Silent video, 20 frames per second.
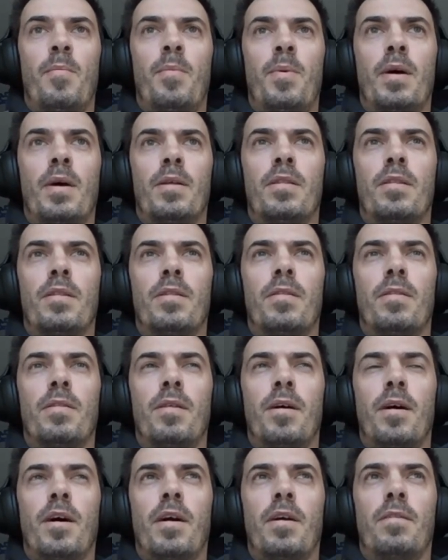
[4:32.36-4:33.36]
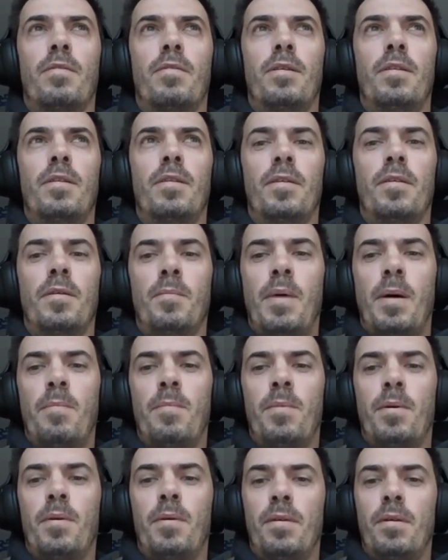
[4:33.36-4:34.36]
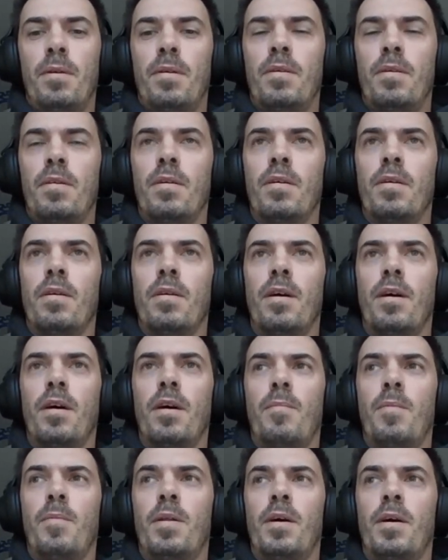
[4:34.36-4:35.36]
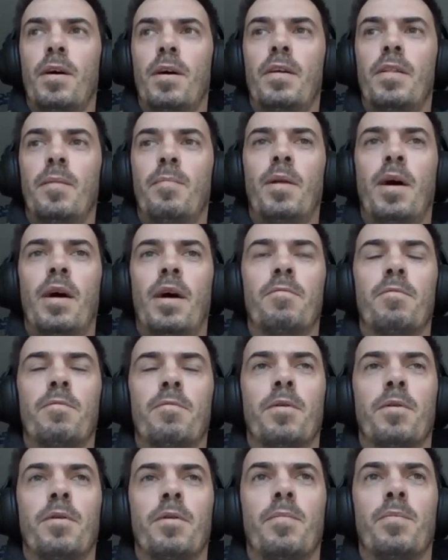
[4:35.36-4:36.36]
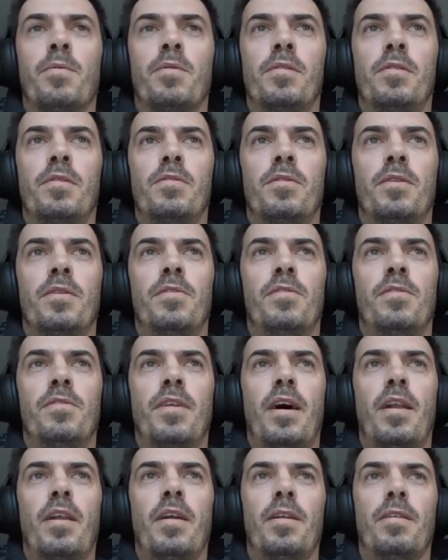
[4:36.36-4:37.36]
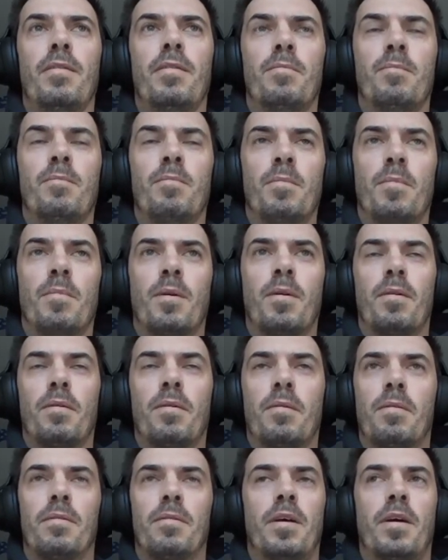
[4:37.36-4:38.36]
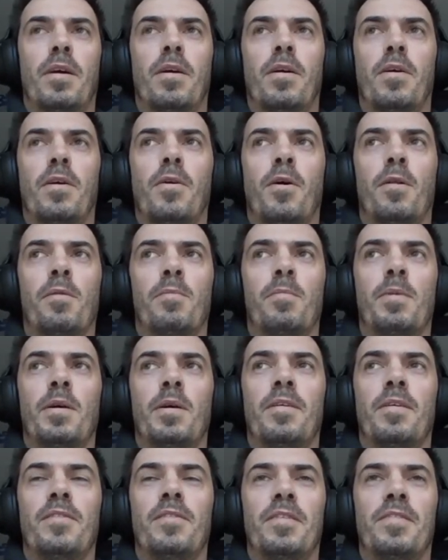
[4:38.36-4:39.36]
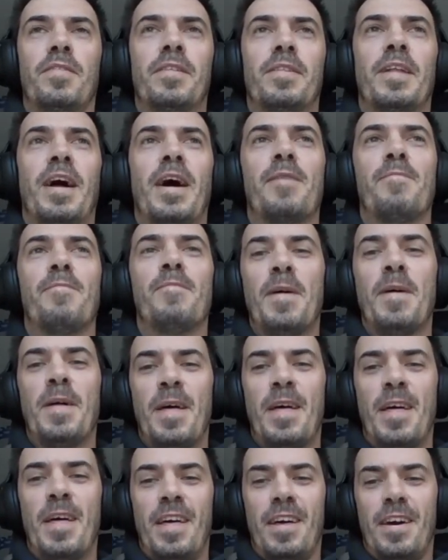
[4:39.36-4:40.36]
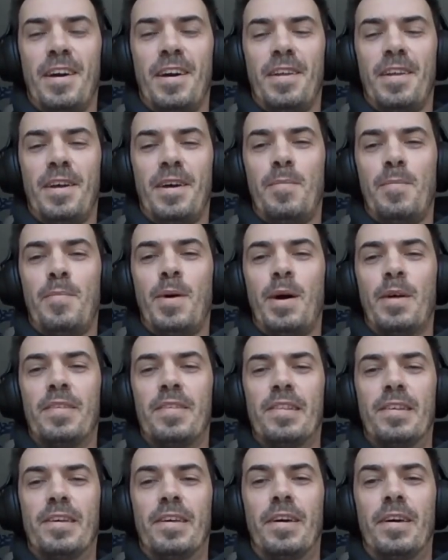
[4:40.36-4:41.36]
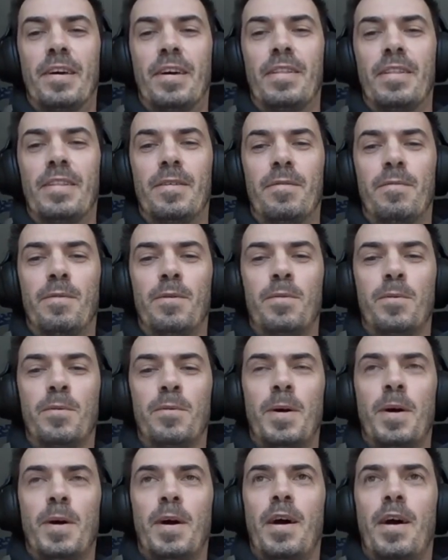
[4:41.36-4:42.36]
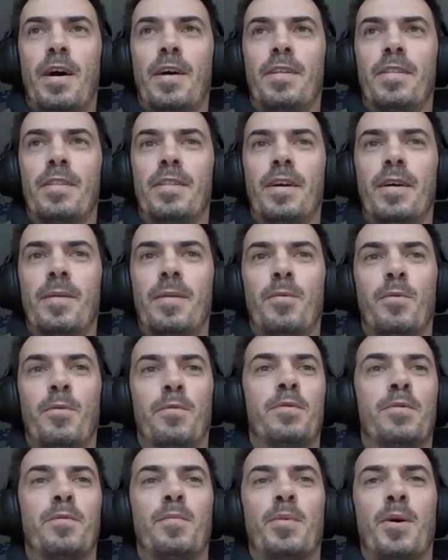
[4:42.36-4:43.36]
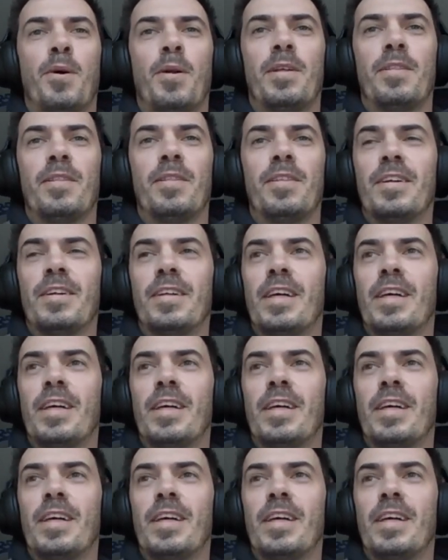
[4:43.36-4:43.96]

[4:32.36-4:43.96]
But I didn't remember, but I had applied for a position in Shell, and they called me just in time, and I passed the interview, and I moved to Poland.